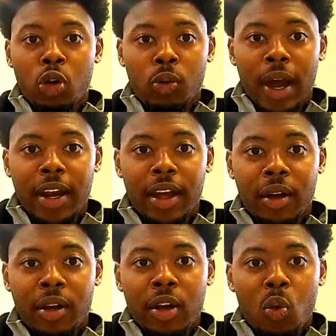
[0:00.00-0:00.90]
right now,
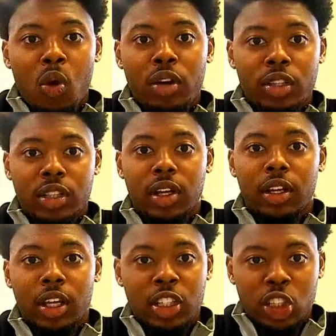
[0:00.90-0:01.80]
where it's
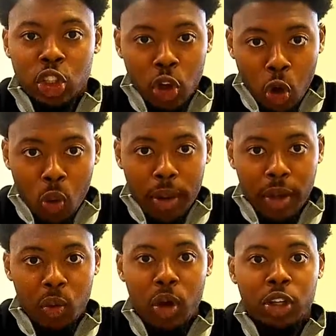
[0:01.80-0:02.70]
snowing,
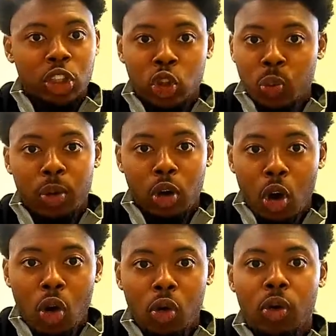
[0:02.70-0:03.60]
where it's super
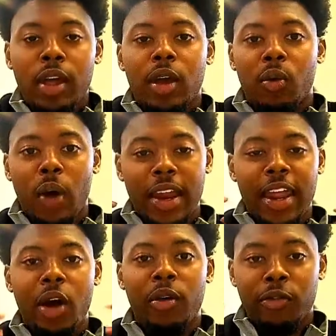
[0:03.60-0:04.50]
cold. And right
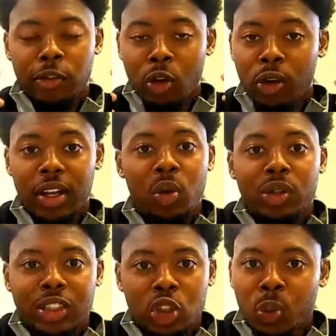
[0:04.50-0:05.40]
now in Florida, it was
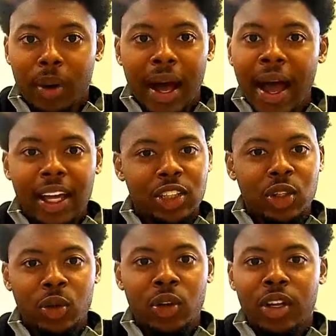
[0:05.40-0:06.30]
super hot."
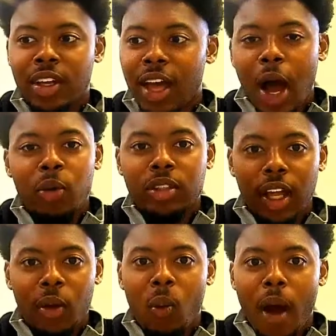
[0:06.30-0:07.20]
So I was like,
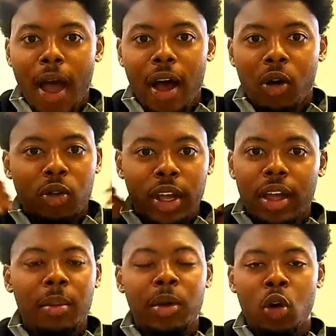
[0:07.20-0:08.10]
wow, it helped
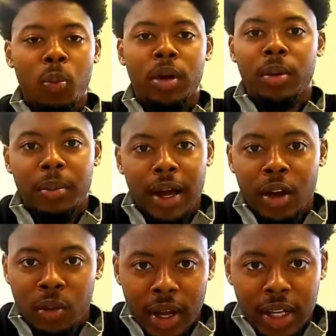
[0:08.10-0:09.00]
me open up my
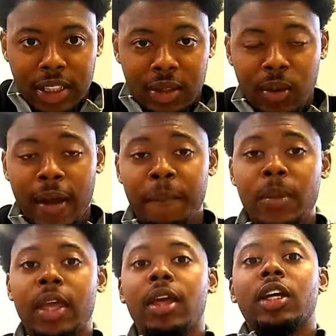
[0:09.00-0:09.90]
horizon, right?
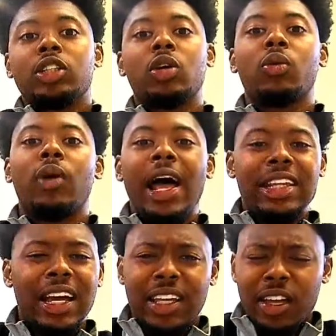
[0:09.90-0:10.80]
So I
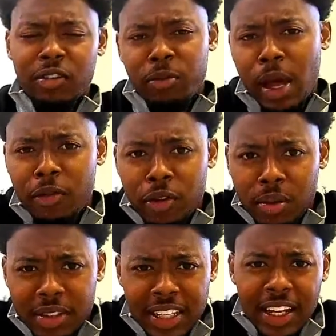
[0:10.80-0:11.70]
kept back from the
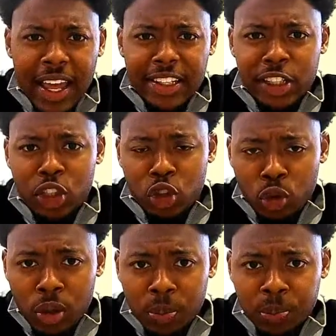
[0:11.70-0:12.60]
Tallahassee's trip.